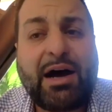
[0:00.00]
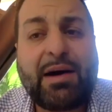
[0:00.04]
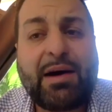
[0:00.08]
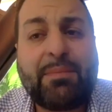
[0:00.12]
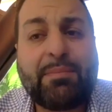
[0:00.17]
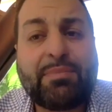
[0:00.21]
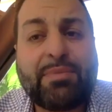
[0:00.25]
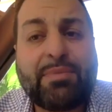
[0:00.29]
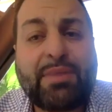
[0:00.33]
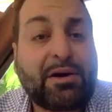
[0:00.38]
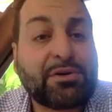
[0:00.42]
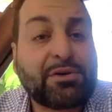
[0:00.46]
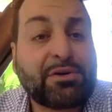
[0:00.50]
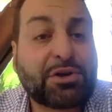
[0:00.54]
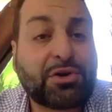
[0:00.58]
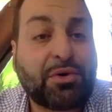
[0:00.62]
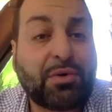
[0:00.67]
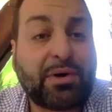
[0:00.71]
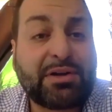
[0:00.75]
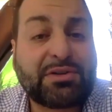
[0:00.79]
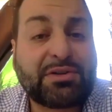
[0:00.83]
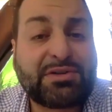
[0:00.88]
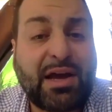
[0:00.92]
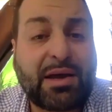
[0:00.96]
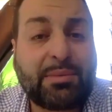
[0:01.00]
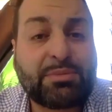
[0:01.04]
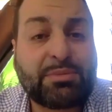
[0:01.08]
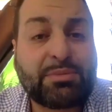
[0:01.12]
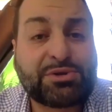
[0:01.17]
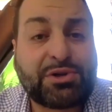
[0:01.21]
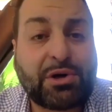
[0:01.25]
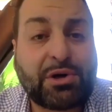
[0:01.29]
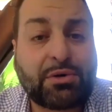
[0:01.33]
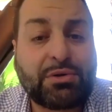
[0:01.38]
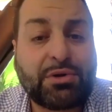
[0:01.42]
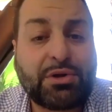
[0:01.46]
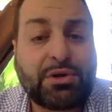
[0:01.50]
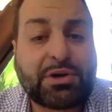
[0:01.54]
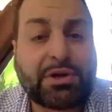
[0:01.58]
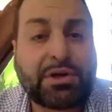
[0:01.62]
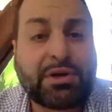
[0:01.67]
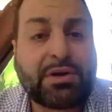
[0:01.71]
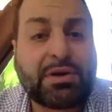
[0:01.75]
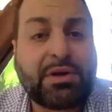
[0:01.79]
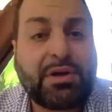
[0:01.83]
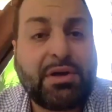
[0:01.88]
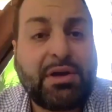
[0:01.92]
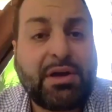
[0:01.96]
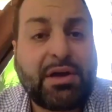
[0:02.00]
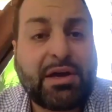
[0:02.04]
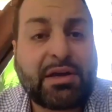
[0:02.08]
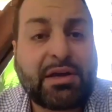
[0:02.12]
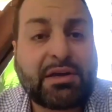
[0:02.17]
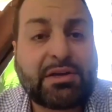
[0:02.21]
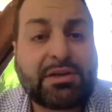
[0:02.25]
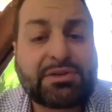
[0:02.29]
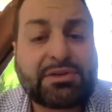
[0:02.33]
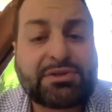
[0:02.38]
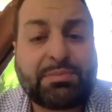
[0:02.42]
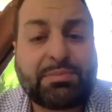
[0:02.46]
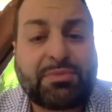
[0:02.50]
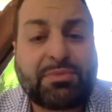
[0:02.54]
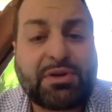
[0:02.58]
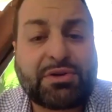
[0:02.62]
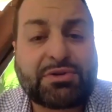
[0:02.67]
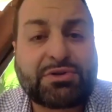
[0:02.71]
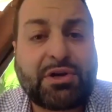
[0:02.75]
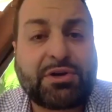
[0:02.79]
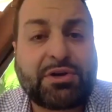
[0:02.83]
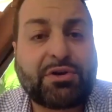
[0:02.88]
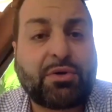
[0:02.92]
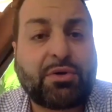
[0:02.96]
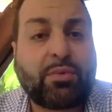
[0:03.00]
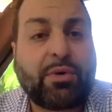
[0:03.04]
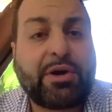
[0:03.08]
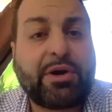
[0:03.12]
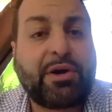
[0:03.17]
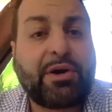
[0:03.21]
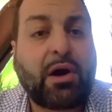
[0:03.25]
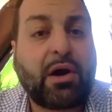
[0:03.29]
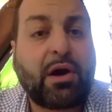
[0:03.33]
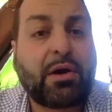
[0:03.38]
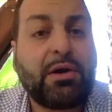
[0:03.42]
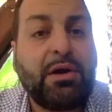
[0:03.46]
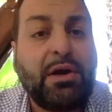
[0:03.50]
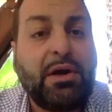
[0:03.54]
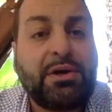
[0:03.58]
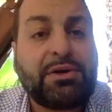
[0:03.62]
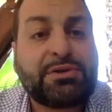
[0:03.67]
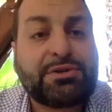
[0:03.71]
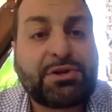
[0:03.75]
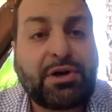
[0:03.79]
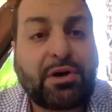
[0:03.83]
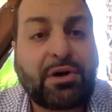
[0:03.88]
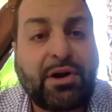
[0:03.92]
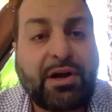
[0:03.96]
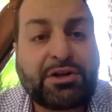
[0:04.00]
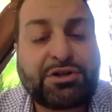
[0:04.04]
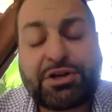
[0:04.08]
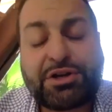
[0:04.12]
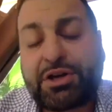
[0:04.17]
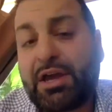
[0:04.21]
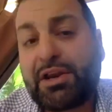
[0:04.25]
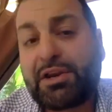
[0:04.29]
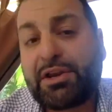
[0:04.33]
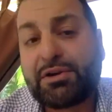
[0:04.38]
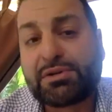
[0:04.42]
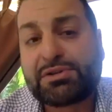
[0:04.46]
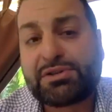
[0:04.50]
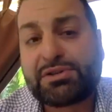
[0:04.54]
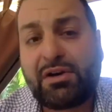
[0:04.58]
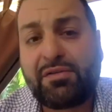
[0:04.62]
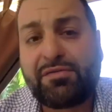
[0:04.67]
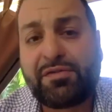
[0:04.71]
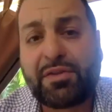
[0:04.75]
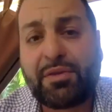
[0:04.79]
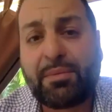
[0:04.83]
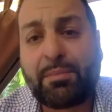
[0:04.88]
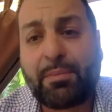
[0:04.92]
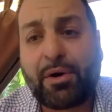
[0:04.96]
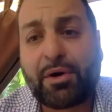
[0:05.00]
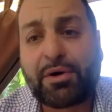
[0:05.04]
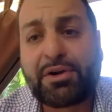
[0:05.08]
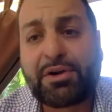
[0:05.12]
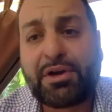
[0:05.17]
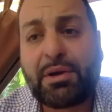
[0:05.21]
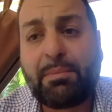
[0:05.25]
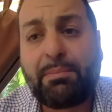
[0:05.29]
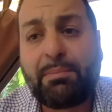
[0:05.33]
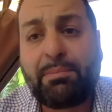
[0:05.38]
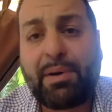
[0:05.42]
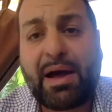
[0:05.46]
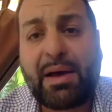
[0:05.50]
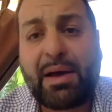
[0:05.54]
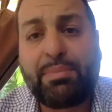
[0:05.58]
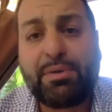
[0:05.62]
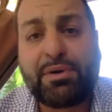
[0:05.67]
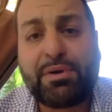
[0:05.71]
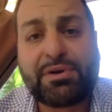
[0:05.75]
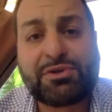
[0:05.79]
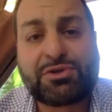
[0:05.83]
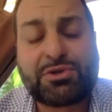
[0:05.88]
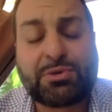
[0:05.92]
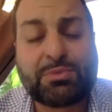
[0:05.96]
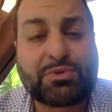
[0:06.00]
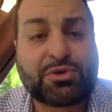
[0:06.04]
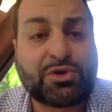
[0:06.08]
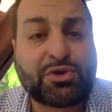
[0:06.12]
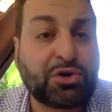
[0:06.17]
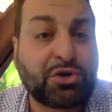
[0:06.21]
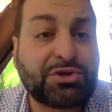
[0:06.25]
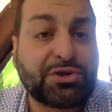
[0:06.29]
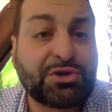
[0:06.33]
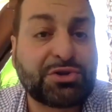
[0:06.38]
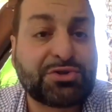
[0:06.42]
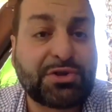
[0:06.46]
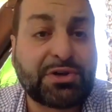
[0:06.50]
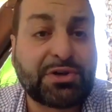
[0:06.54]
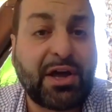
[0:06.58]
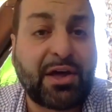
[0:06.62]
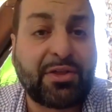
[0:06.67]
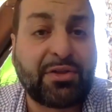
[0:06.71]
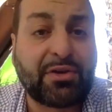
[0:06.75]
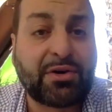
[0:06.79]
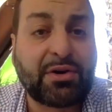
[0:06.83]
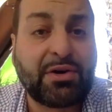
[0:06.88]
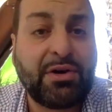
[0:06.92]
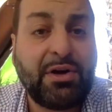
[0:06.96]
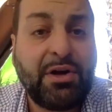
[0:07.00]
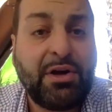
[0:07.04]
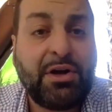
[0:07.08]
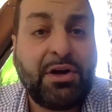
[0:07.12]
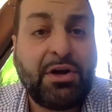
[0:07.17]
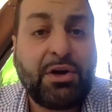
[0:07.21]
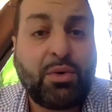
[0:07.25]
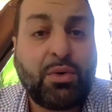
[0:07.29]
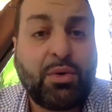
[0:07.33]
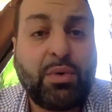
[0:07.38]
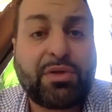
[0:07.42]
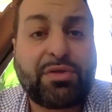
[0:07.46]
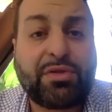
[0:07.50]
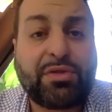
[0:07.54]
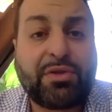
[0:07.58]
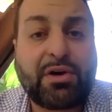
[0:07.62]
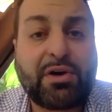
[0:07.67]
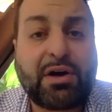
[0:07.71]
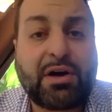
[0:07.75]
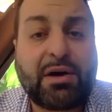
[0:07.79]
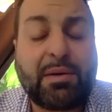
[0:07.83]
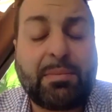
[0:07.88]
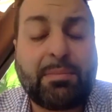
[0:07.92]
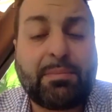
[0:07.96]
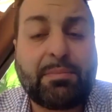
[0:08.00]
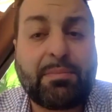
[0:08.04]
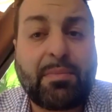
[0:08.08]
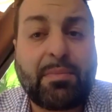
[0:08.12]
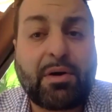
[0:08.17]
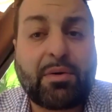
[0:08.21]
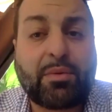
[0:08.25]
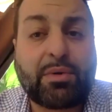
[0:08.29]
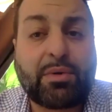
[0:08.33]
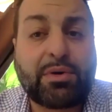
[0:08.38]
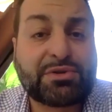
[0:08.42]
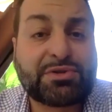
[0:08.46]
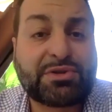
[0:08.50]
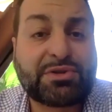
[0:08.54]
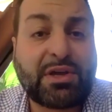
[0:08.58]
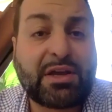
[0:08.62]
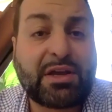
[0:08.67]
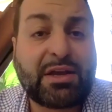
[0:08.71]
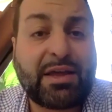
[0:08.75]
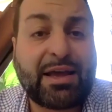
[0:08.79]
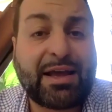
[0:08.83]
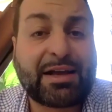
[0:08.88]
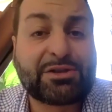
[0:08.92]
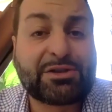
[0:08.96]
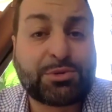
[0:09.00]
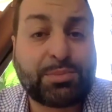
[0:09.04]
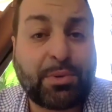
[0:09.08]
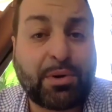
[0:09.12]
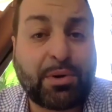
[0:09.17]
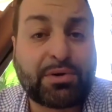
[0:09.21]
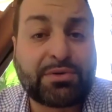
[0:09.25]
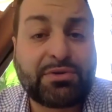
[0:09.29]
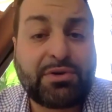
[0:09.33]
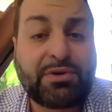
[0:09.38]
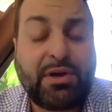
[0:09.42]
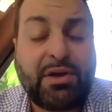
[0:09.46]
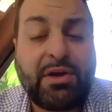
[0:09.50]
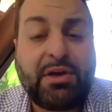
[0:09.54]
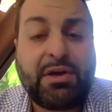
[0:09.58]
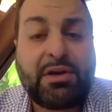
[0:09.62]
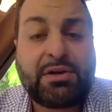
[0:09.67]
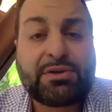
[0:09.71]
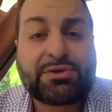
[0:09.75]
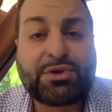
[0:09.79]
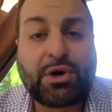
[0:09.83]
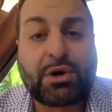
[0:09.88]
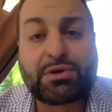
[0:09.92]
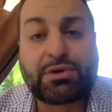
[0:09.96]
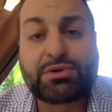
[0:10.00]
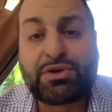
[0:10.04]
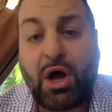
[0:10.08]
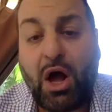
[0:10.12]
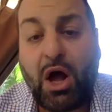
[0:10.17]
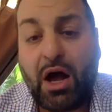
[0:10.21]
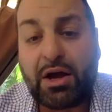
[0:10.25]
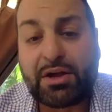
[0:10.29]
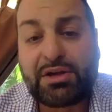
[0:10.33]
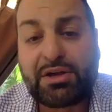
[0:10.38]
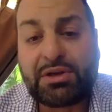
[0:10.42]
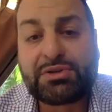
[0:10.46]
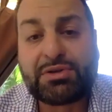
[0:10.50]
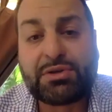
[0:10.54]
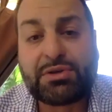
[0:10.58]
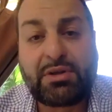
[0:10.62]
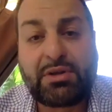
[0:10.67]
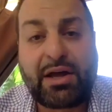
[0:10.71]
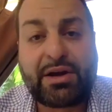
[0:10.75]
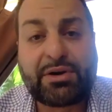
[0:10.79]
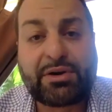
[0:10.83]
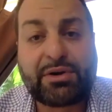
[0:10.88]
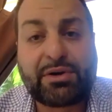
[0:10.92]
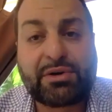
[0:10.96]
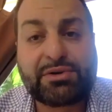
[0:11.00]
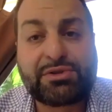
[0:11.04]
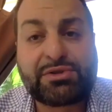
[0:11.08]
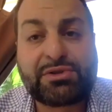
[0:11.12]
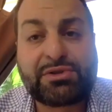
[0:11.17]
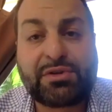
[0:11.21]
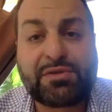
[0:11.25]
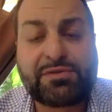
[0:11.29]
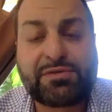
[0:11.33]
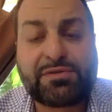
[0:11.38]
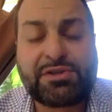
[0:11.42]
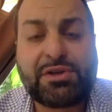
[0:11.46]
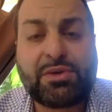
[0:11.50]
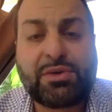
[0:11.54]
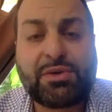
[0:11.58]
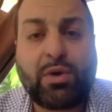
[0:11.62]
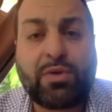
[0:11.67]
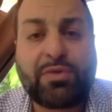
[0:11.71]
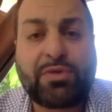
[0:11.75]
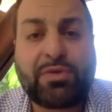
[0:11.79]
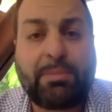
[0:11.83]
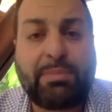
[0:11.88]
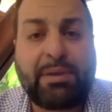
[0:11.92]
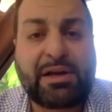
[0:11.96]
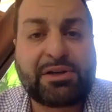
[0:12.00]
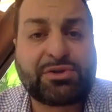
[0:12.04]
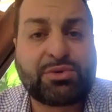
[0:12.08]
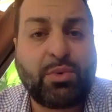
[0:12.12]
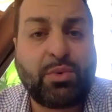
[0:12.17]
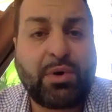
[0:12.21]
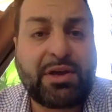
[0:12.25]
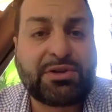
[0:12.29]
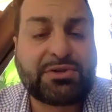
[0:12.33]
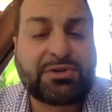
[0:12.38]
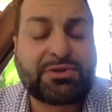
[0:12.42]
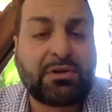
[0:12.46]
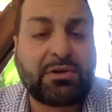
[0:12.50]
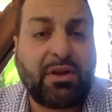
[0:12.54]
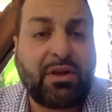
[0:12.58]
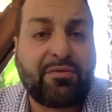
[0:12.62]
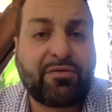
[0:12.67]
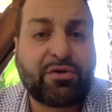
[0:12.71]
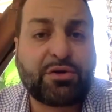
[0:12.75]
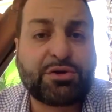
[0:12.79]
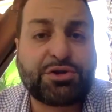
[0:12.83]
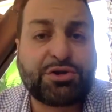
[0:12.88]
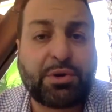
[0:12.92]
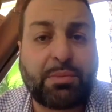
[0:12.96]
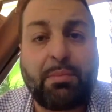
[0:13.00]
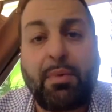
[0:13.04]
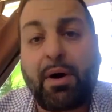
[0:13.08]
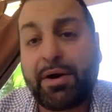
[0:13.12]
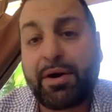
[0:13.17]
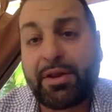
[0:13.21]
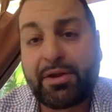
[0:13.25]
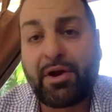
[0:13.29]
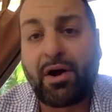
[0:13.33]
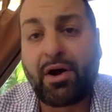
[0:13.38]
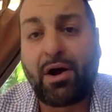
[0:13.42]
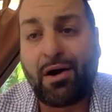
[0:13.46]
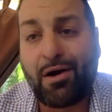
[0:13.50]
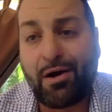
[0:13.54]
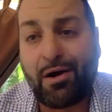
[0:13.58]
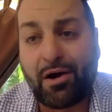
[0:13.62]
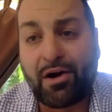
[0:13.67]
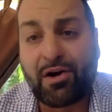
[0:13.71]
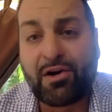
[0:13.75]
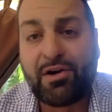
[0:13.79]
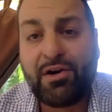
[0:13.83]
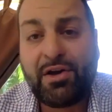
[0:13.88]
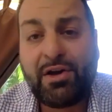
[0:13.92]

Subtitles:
now is a great time to start looking and get some things on your radar. Start educating yourself on the market by putting some searches together with a real estate expert. Start talking to lenders to see what the best ways to leverage your money are.